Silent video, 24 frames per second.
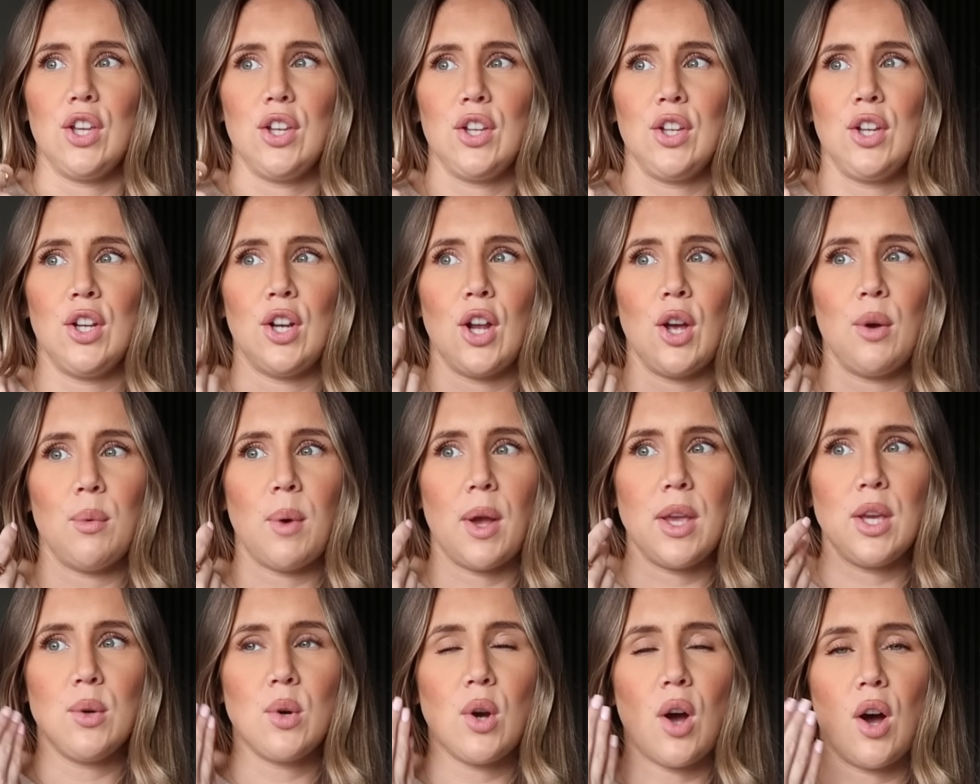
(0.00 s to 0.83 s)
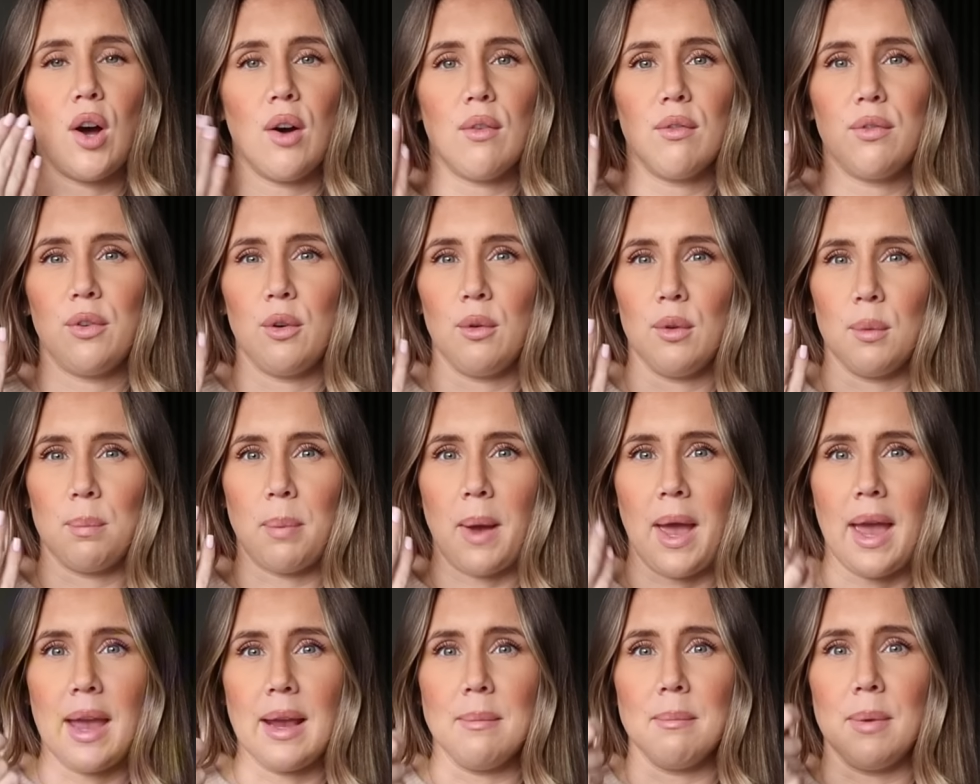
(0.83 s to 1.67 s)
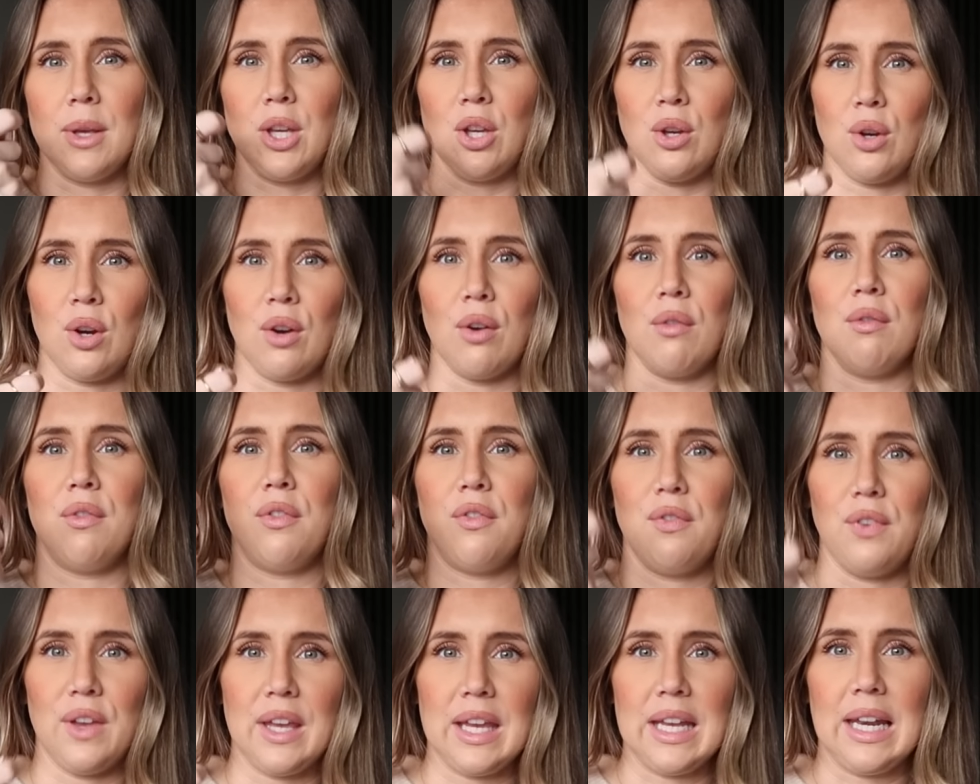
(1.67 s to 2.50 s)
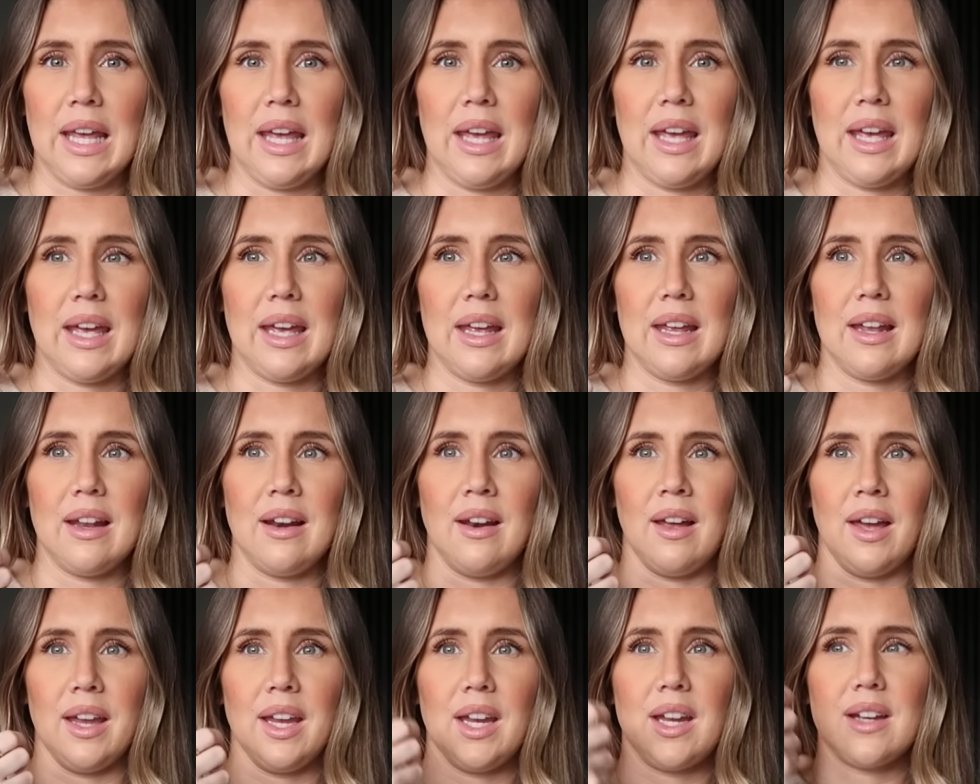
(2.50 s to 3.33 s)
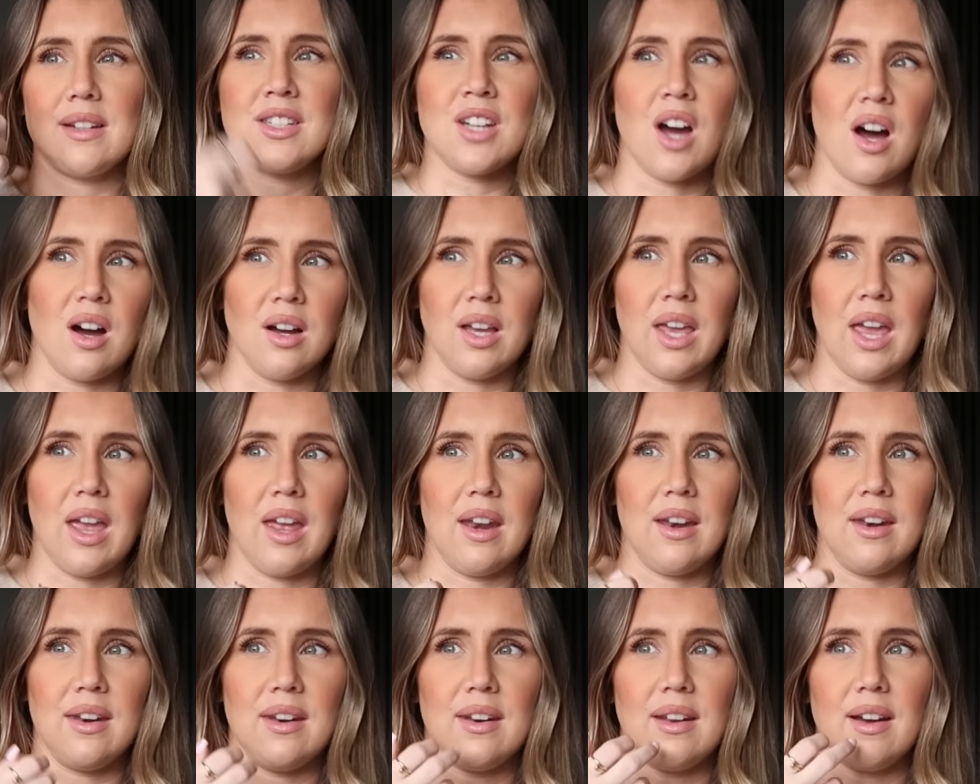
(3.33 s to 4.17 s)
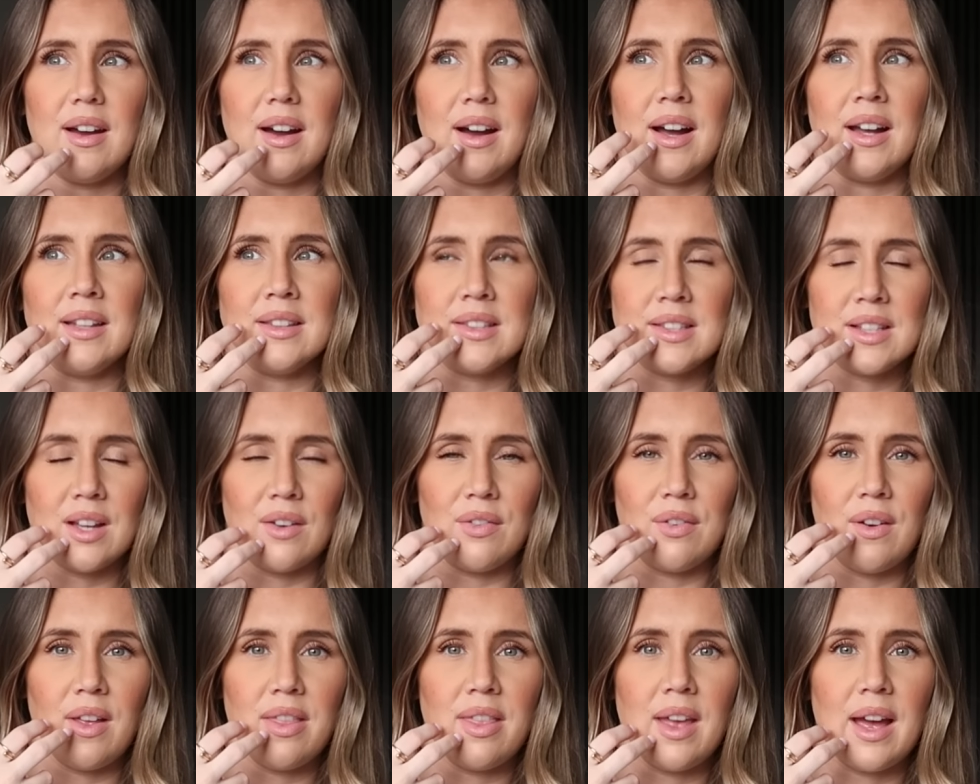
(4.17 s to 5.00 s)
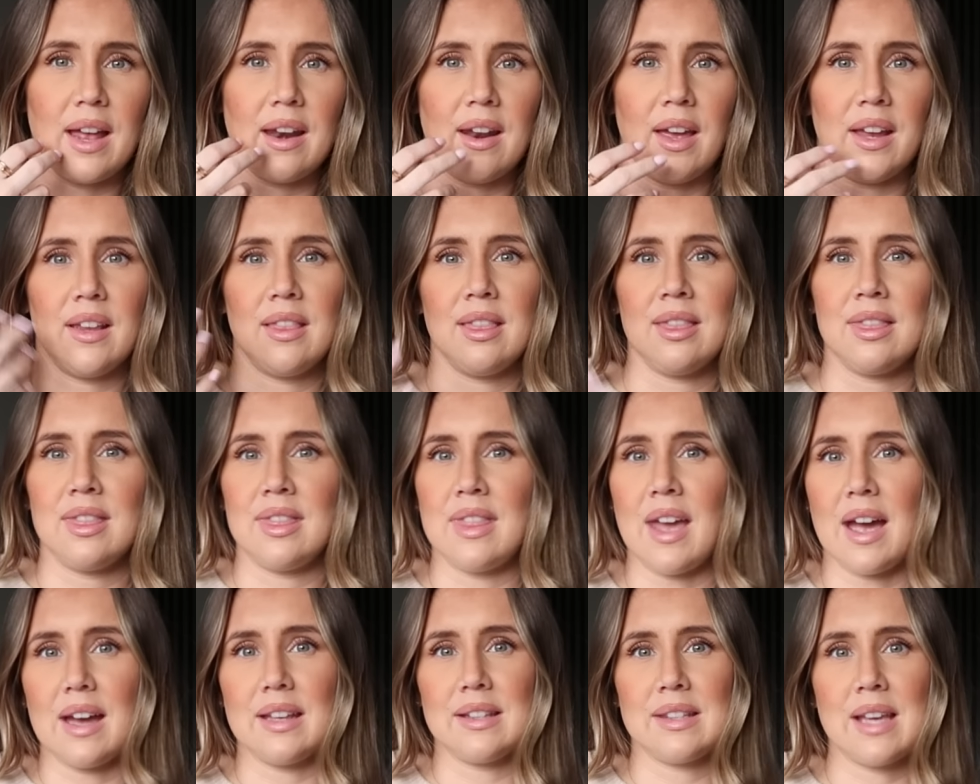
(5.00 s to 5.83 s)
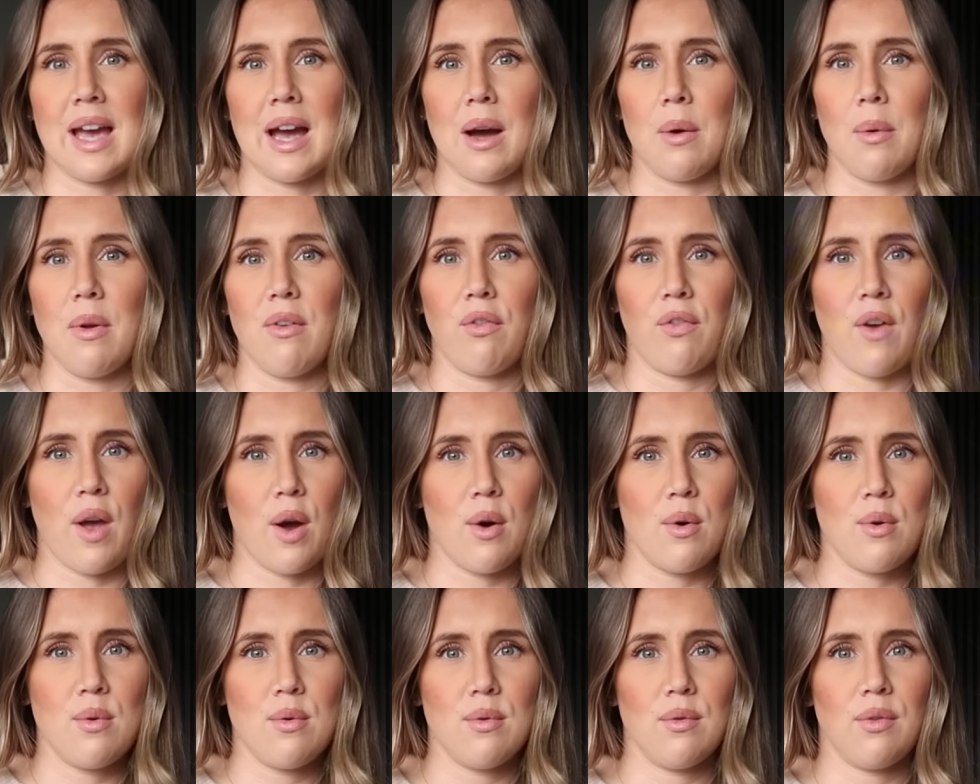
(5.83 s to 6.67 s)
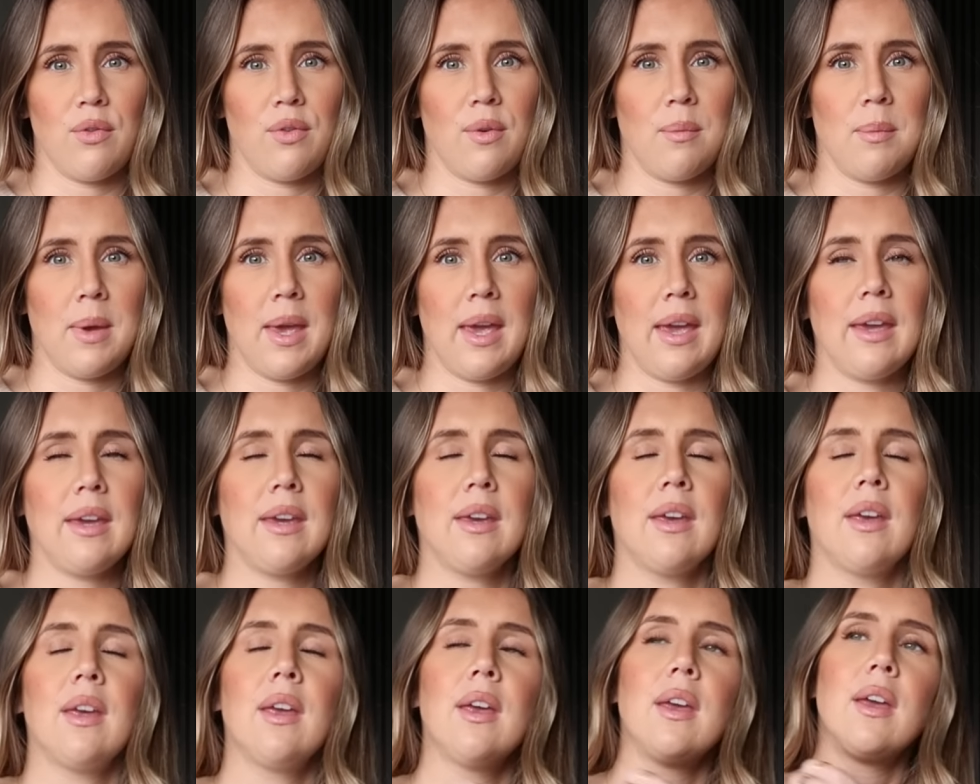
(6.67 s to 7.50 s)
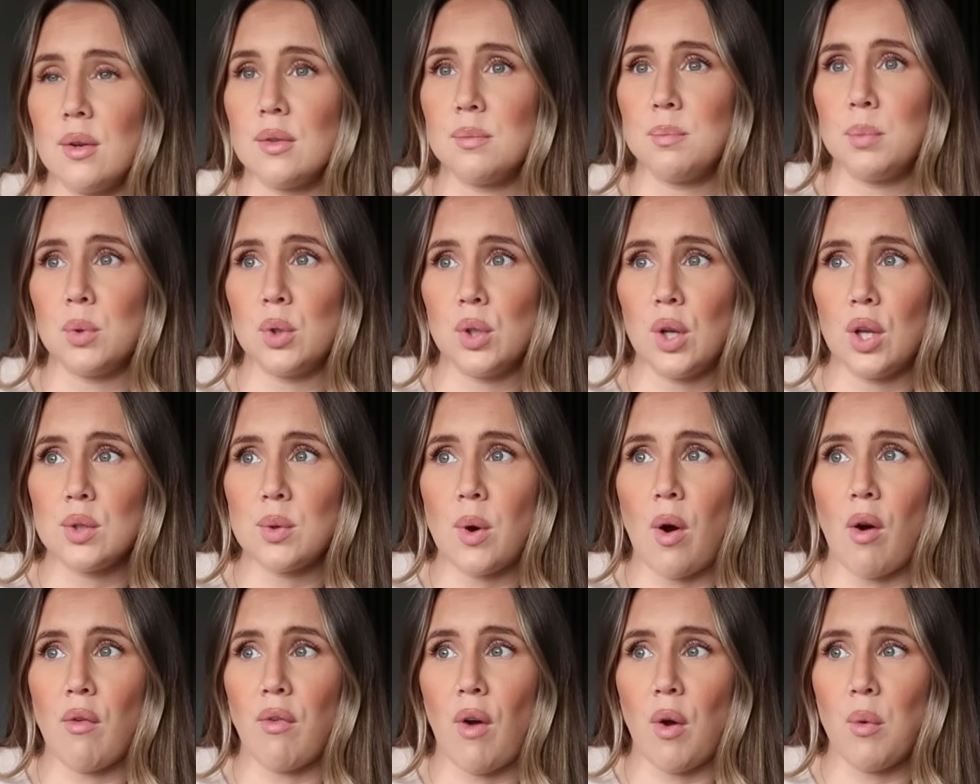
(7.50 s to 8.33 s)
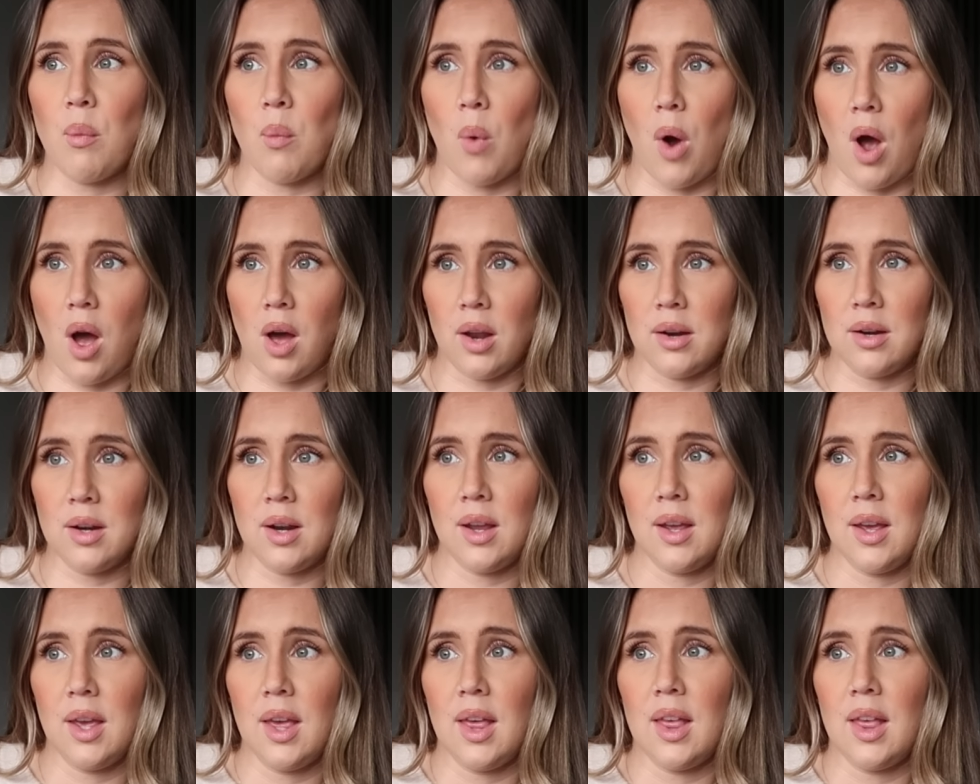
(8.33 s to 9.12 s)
you know, where you can't feel the pain but you can feel it like tugging and stuff like that. Like, that's how it felt for me. He was born at 12:01.